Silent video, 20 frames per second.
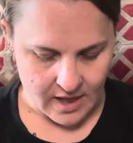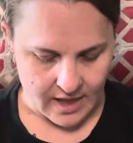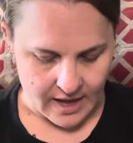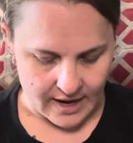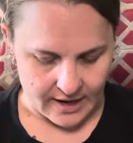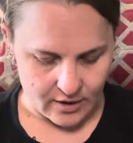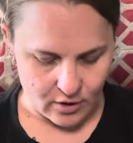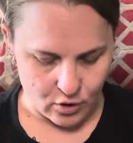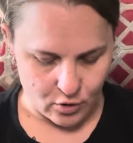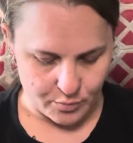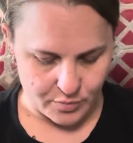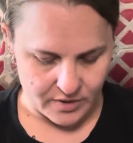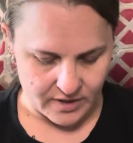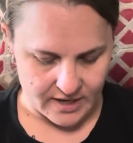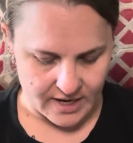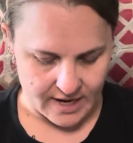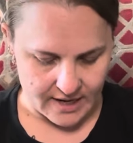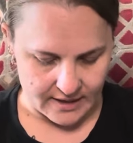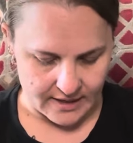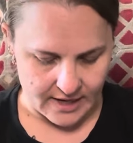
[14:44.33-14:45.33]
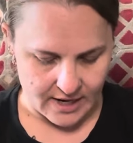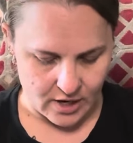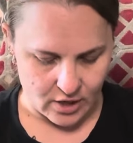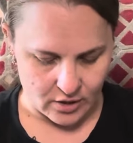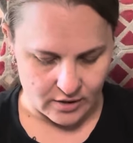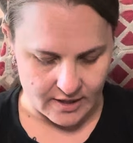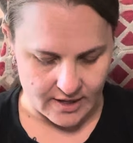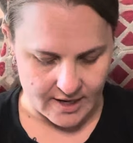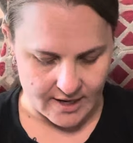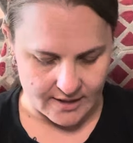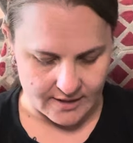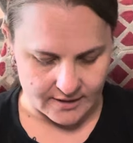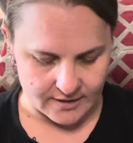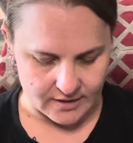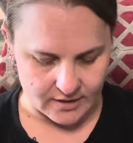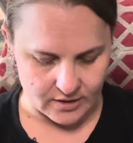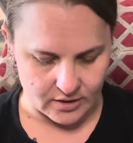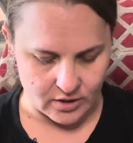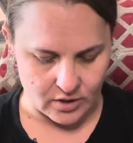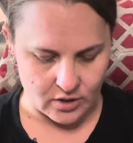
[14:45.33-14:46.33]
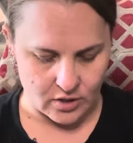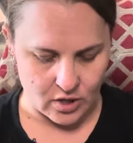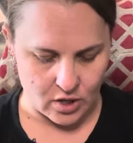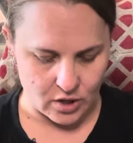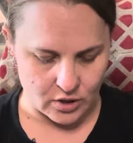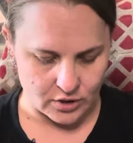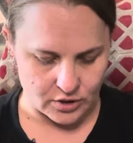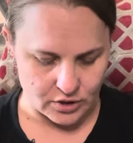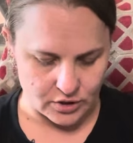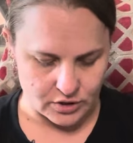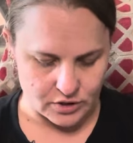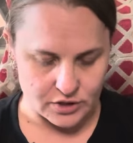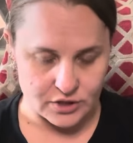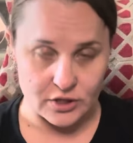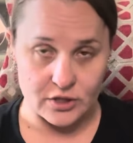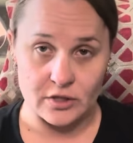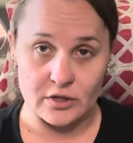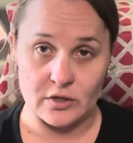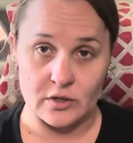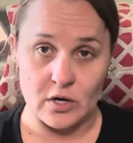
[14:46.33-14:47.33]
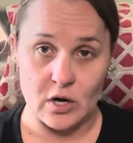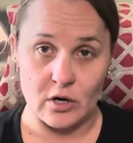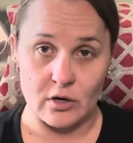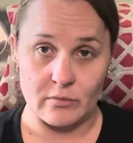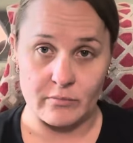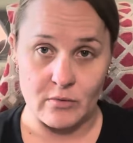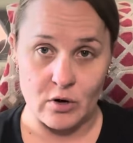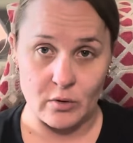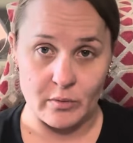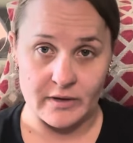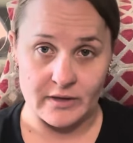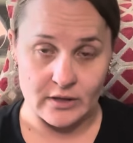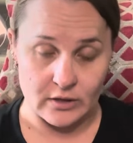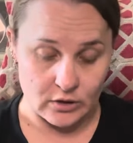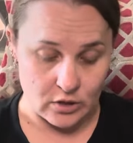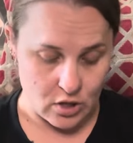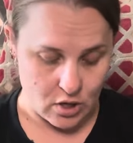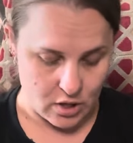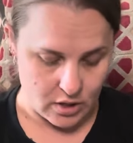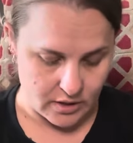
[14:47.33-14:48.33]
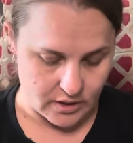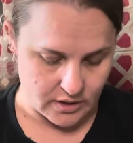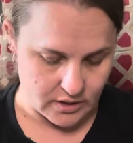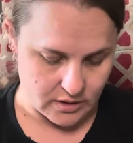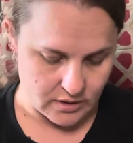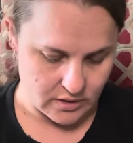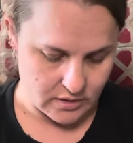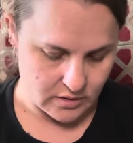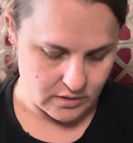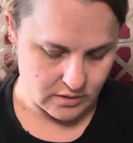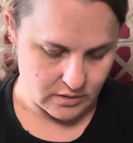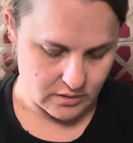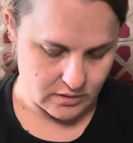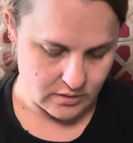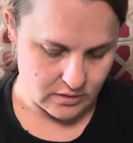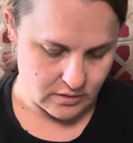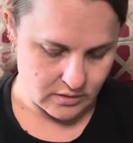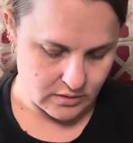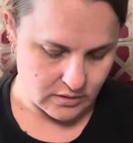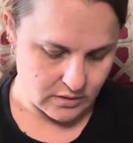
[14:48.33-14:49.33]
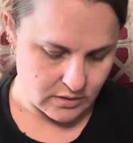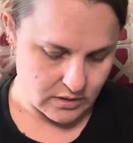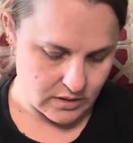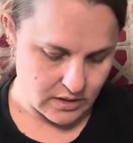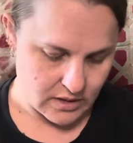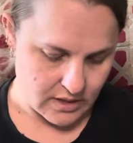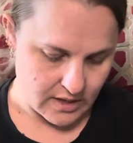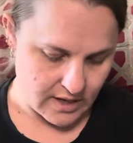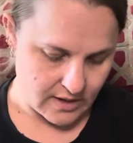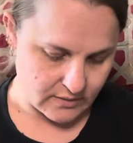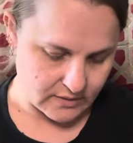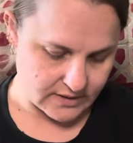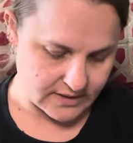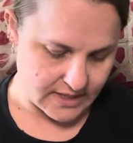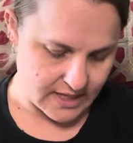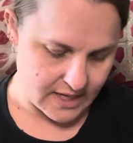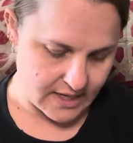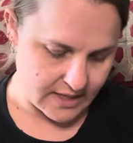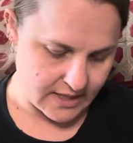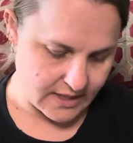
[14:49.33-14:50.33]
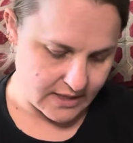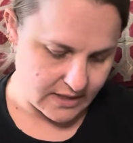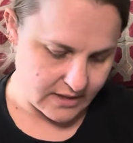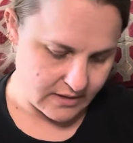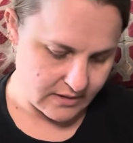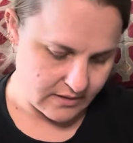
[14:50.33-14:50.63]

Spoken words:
I hope you can't hear that. The gardeners are mowing the lawn outside.